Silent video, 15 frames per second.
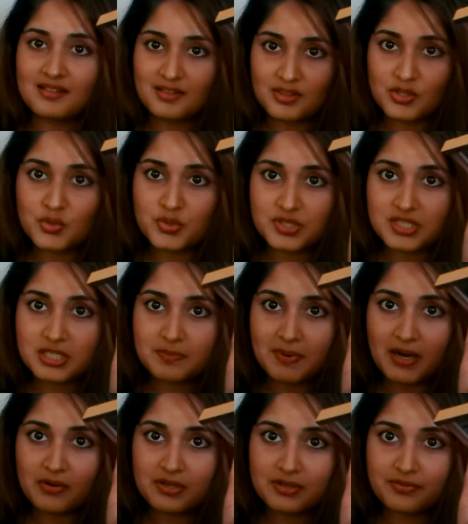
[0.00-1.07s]
use this
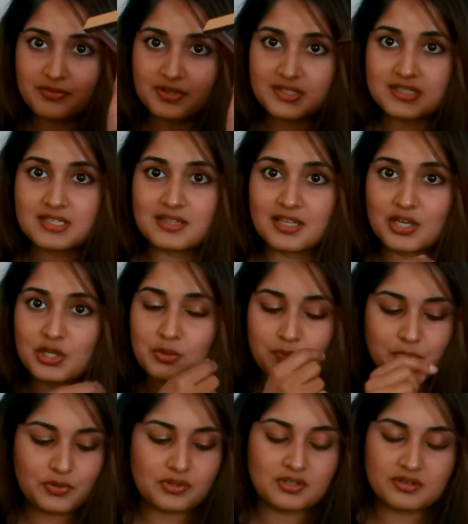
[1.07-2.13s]
powder first and then you
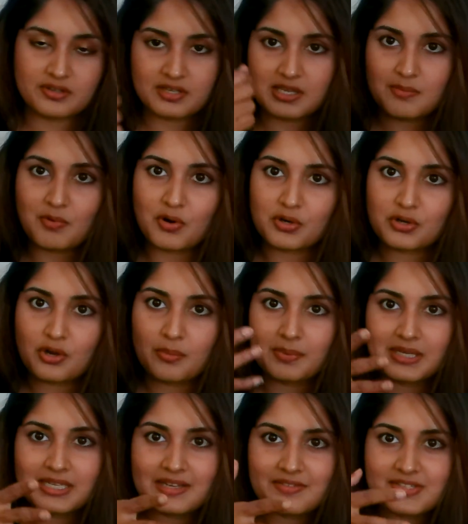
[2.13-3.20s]
put the cream on top
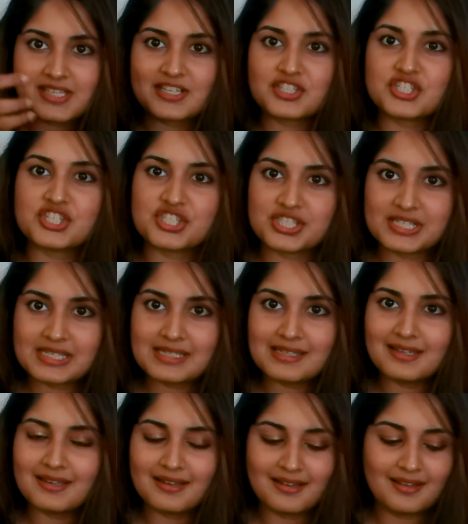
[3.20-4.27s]
it gives a sheen